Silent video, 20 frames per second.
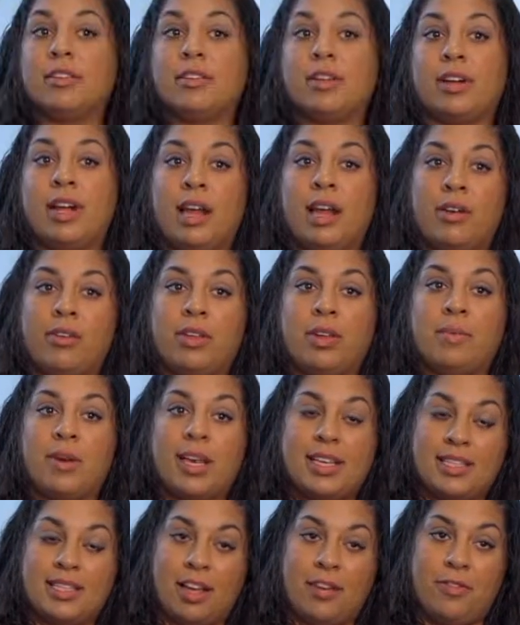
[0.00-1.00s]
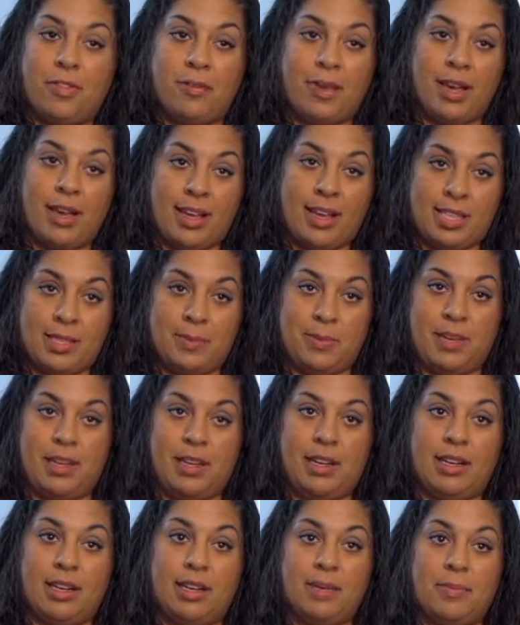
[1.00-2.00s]
for not only myself and my
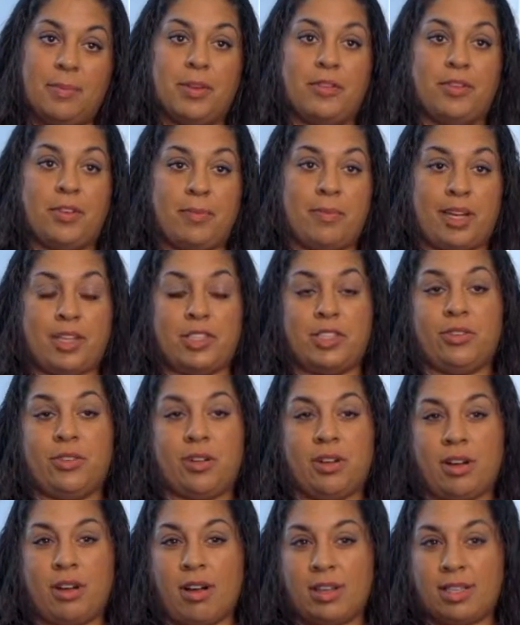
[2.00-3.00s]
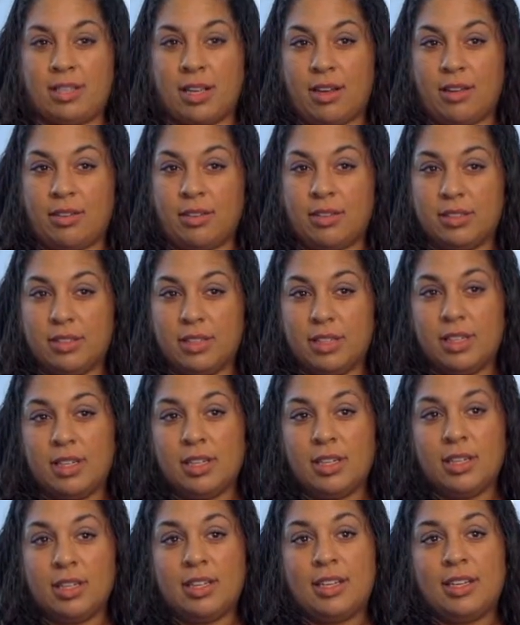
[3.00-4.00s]
husband, but for my children also.
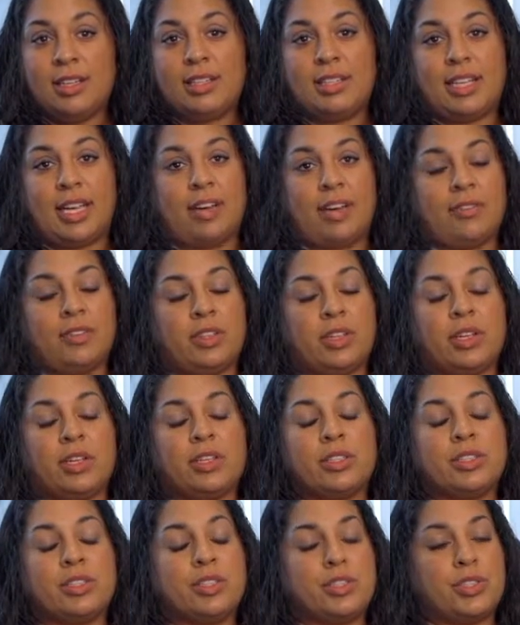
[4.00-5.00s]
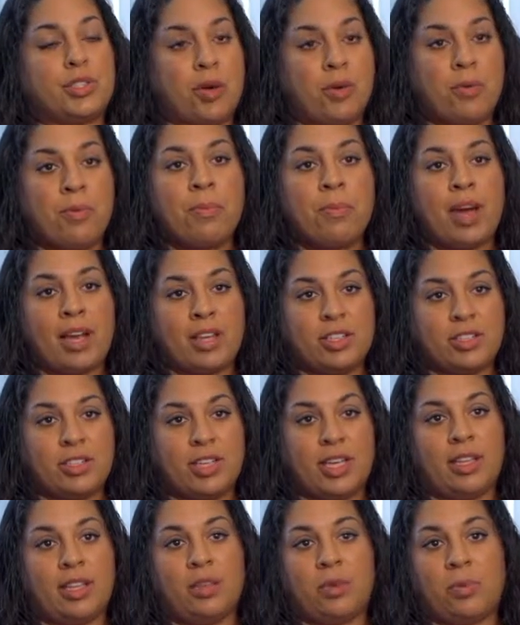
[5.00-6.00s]
They have learned so much
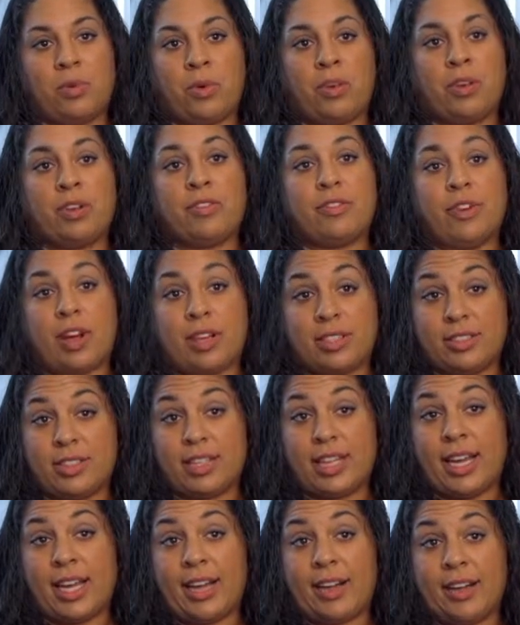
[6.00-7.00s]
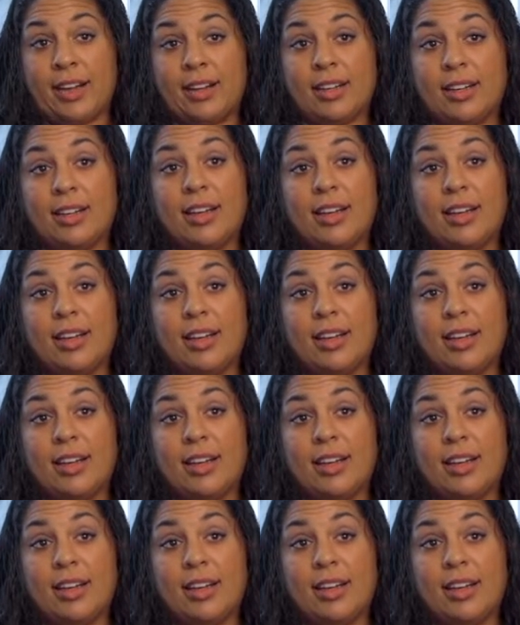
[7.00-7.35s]
in the world of foster care,